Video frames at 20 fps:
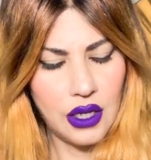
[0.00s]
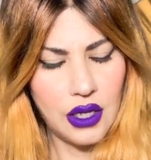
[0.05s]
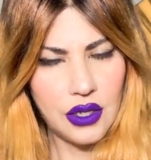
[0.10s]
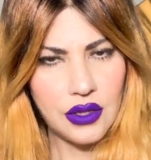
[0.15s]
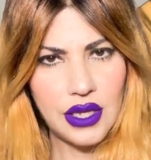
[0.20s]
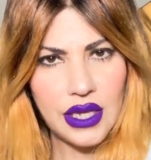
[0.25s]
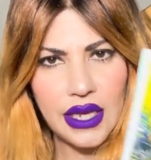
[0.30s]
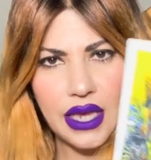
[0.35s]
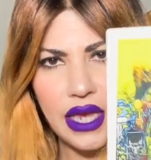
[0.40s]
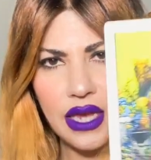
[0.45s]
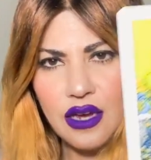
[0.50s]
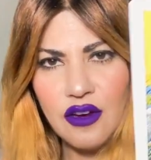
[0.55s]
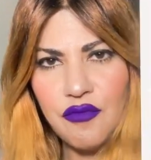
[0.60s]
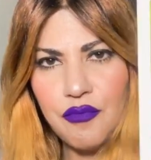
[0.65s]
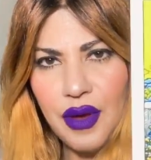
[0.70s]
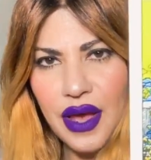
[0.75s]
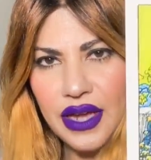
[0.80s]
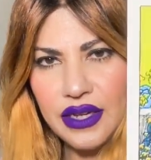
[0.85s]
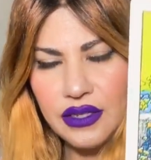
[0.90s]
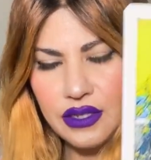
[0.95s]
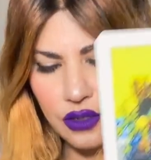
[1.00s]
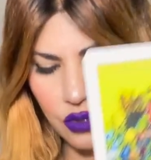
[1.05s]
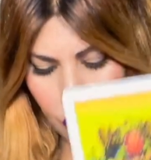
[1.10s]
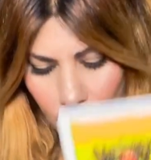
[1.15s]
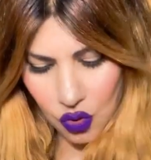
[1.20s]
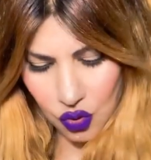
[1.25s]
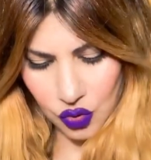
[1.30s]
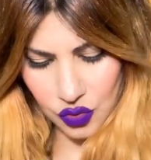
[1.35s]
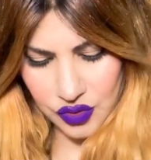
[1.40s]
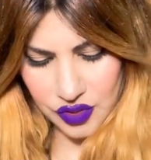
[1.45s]
The King of
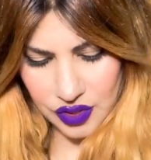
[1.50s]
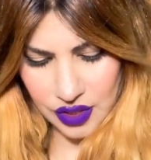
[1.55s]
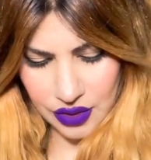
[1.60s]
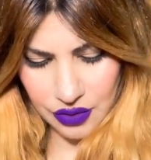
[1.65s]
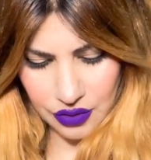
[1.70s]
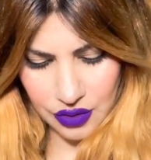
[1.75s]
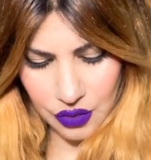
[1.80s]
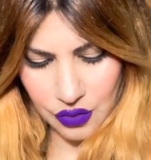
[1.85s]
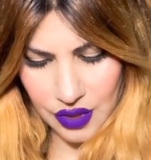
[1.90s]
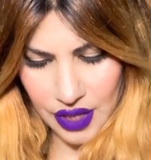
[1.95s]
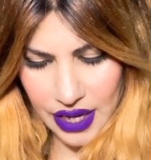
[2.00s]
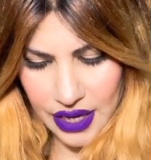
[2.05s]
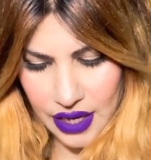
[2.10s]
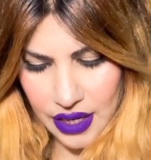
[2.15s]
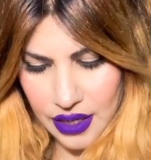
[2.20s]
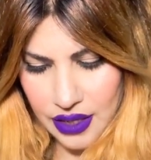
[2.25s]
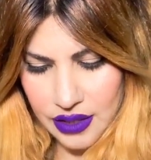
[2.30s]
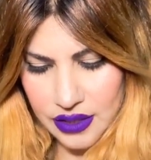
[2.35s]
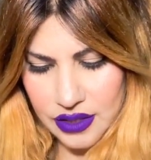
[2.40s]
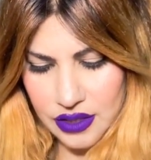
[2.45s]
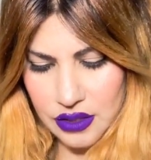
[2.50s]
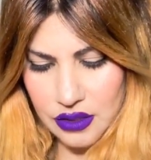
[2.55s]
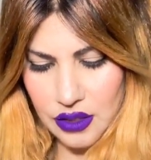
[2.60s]
Pentacles, I don't know who that is.